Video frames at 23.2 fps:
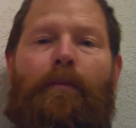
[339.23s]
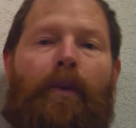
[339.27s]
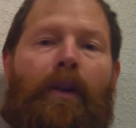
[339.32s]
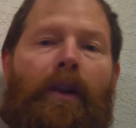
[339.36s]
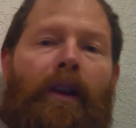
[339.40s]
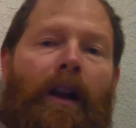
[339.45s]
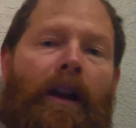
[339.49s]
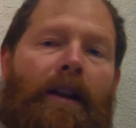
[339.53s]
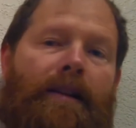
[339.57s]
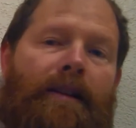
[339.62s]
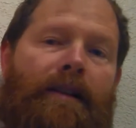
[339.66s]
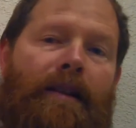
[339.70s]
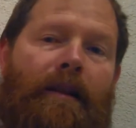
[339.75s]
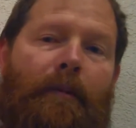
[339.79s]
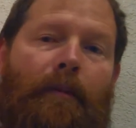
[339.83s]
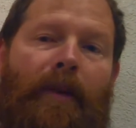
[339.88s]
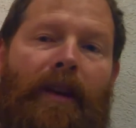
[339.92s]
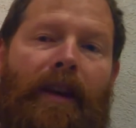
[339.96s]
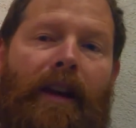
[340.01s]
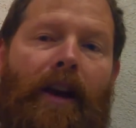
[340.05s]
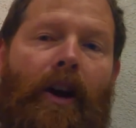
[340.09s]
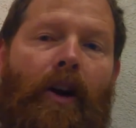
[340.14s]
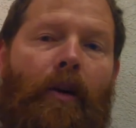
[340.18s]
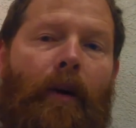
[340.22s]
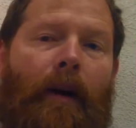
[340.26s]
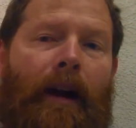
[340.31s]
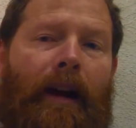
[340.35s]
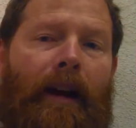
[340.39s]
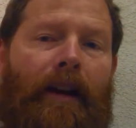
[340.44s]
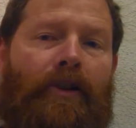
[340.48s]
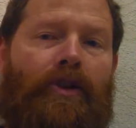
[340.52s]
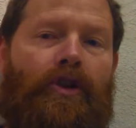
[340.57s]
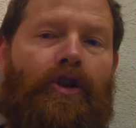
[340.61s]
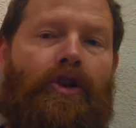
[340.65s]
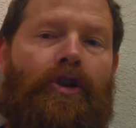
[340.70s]
plus the
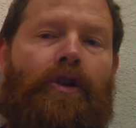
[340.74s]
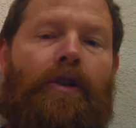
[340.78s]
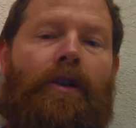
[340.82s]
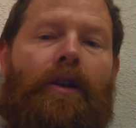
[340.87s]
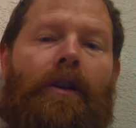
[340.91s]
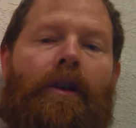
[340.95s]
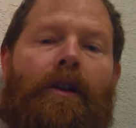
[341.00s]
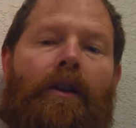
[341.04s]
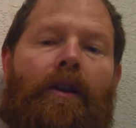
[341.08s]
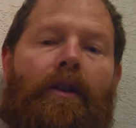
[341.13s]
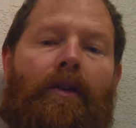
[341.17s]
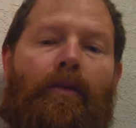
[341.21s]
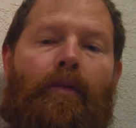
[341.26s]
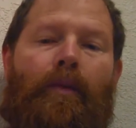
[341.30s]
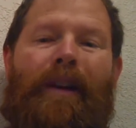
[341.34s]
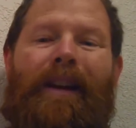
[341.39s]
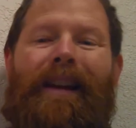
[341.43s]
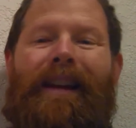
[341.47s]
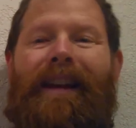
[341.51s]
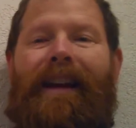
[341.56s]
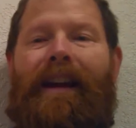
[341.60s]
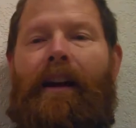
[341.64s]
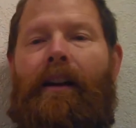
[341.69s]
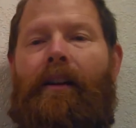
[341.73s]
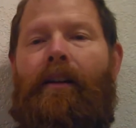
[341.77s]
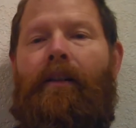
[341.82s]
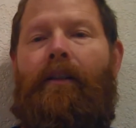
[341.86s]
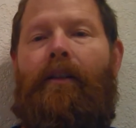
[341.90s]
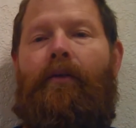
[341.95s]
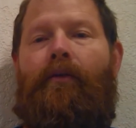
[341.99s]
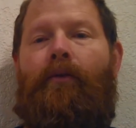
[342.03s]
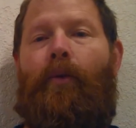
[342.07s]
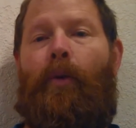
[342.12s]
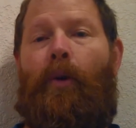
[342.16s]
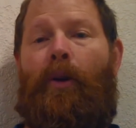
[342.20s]
pOH, we get
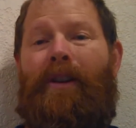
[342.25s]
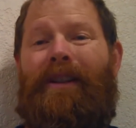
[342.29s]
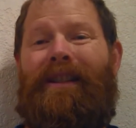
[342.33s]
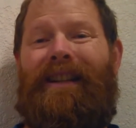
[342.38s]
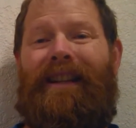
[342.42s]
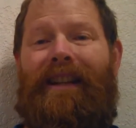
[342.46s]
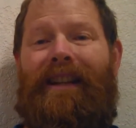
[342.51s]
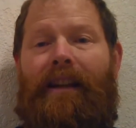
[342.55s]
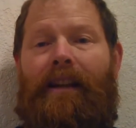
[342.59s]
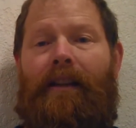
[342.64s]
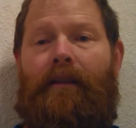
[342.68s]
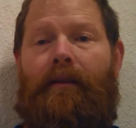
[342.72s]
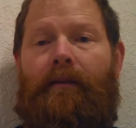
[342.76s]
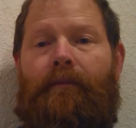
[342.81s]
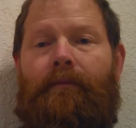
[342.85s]
14.